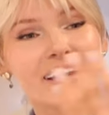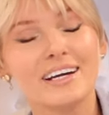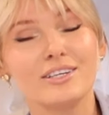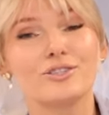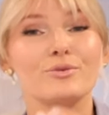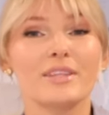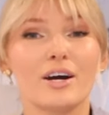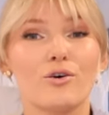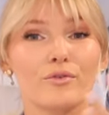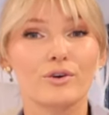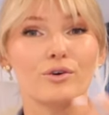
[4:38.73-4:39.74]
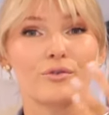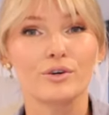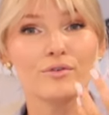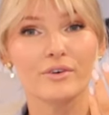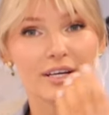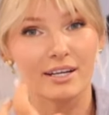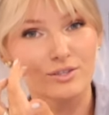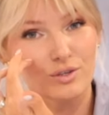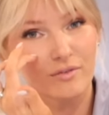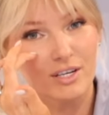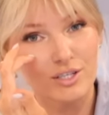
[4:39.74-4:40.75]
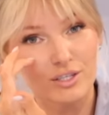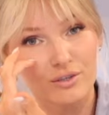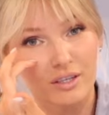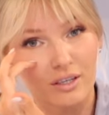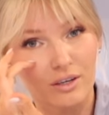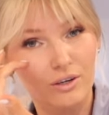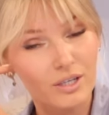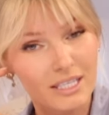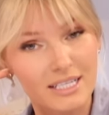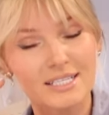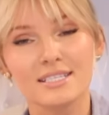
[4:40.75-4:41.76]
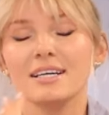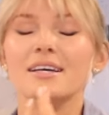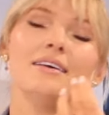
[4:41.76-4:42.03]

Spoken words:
and you're doing that over and over and over again, so eventually you get like a crease,